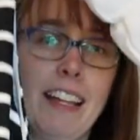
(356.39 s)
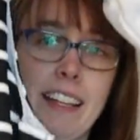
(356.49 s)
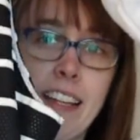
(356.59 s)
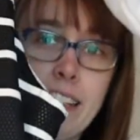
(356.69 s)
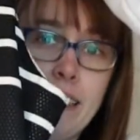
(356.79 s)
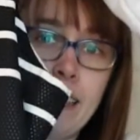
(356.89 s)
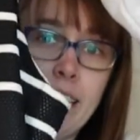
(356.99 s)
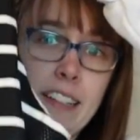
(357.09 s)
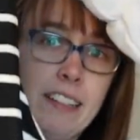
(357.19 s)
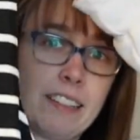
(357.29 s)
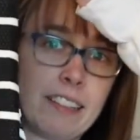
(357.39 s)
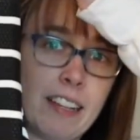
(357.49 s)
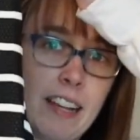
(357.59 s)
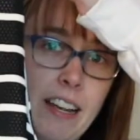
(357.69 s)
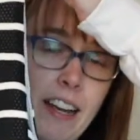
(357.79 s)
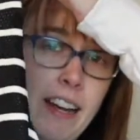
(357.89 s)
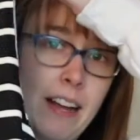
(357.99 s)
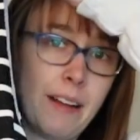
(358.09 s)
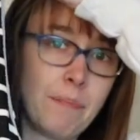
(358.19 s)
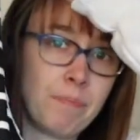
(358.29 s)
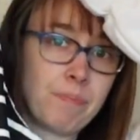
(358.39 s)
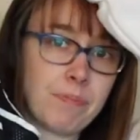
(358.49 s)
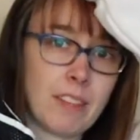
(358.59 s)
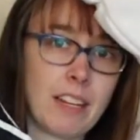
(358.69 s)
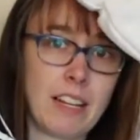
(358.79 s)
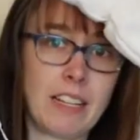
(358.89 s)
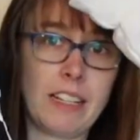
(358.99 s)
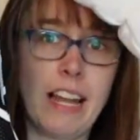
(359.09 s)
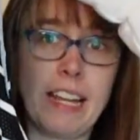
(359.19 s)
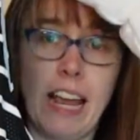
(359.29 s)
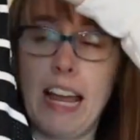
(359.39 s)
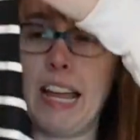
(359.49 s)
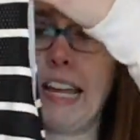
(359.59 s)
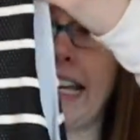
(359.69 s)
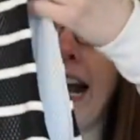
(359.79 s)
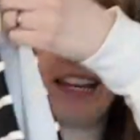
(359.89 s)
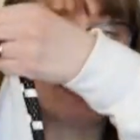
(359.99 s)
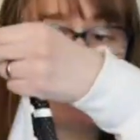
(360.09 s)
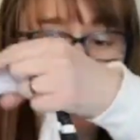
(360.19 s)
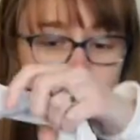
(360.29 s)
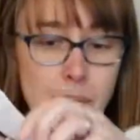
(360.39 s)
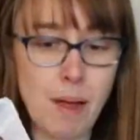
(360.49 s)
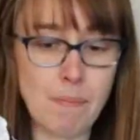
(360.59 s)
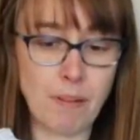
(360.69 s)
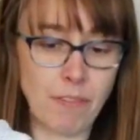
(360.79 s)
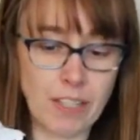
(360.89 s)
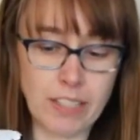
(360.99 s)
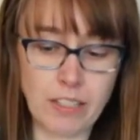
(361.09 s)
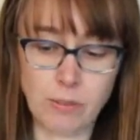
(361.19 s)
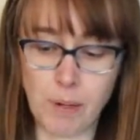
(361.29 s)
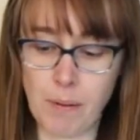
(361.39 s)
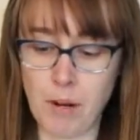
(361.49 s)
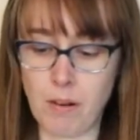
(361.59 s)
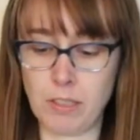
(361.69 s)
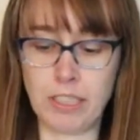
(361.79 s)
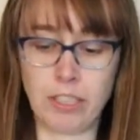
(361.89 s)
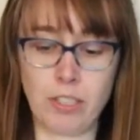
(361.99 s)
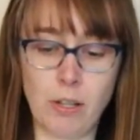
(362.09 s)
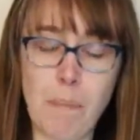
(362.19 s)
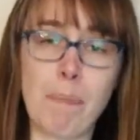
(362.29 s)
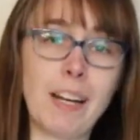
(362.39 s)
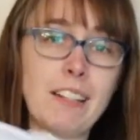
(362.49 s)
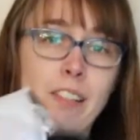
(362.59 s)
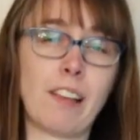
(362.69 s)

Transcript: this is um, like a I think it might be vintage, but I'm not really sure, but it's